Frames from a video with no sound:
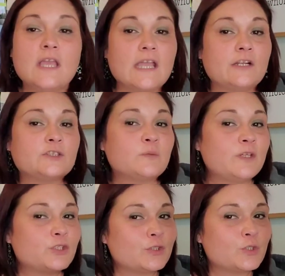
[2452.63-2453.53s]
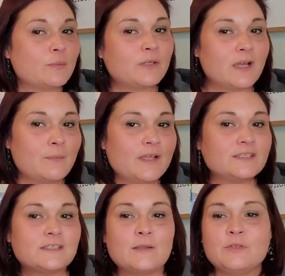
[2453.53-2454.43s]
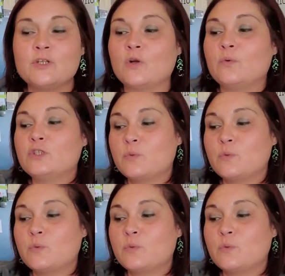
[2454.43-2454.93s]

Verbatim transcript: And also make sure to drop a comment and let me know which